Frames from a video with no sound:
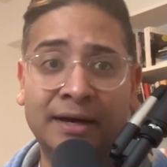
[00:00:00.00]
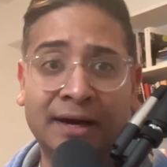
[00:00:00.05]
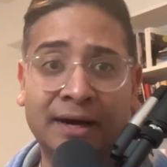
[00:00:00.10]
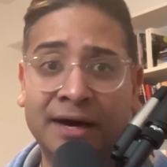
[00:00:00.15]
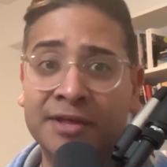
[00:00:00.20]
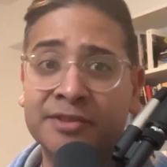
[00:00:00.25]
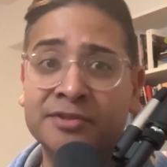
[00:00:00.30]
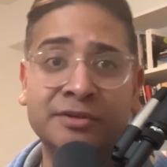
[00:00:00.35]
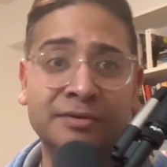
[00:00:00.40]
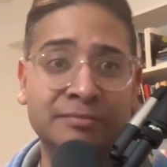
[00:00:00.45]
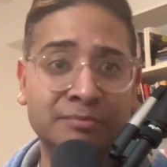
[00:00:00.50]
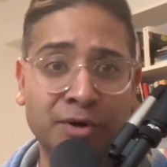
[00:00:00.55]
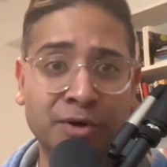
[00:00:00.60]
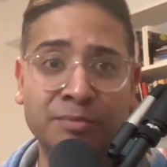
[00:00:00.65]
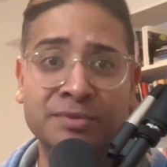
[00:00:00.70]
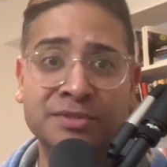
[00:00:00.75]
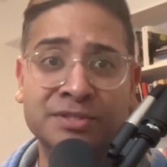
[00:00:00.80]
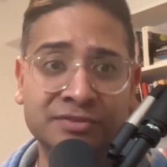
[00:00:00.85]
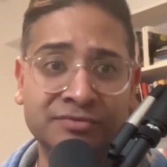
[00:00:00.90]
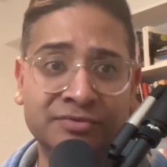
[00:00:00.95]
other
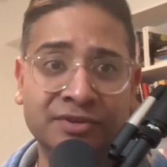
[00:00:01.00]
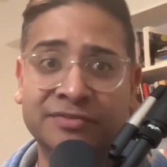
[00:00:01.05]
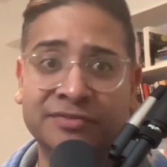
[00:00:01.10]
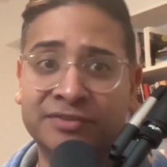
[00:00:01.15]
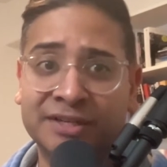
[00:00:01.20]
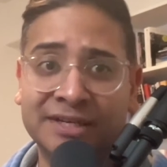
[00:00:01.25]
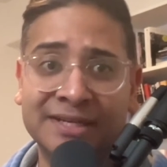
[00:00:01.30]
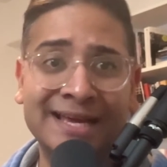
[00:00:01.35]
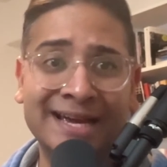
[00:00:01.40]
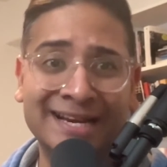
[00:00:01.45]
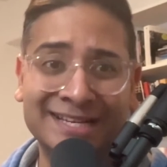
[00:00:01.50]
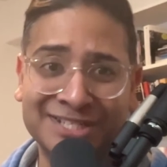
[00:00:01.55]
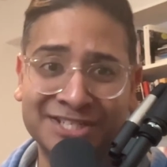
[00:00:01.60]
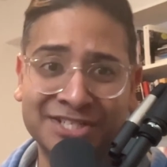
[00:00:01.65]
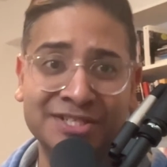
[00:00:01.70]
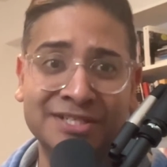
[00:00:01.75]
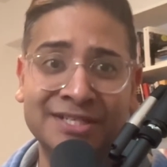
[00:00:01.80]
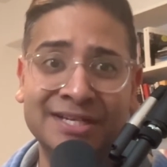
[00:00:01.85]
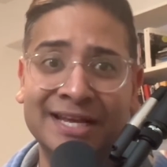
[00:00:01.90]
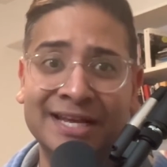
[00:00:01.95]
moments of
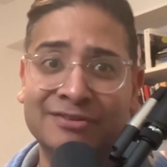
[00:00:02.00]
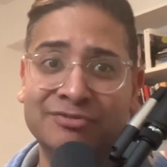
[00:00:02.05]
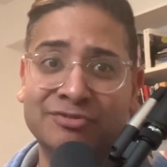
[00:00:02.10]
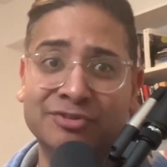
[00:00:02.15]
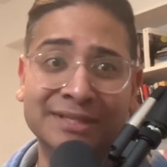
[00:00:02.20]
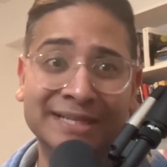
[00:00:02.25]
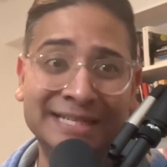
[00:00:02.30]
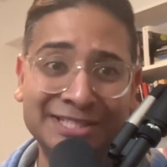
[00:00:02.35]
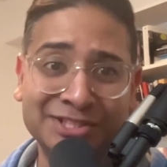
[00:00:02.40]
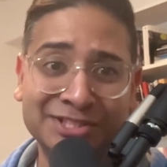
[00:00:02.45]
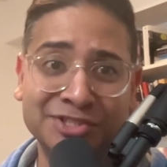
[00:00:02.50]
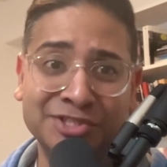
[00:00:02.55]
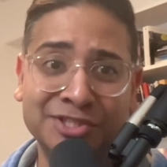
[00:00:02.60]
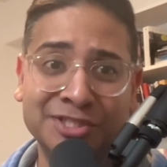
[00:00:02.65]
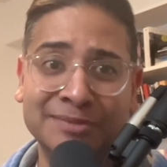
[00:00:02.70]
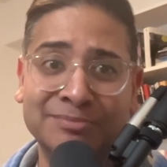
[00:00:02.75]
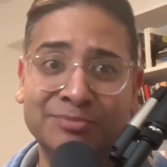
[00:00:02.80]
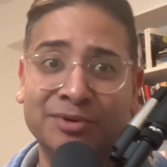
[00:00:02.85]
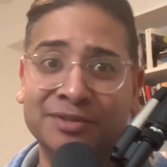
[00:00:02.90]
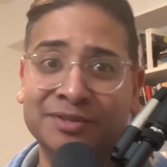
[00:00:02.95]
connection and
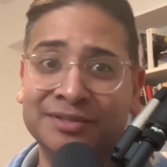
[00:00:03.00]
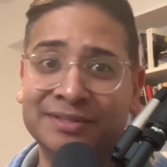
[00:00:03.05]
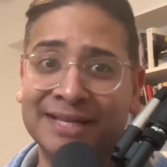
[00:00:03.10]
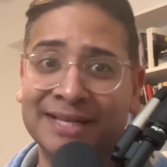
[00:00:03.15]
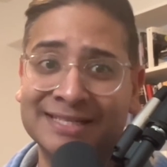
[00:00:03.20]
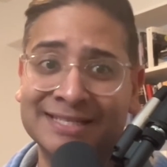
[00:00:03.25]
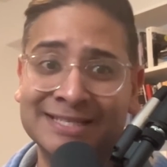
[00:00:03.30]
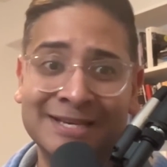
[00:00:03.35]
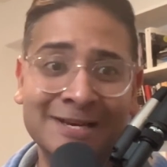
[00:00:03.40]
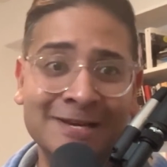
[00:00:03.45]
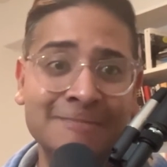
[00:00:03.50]
relationship, whether that's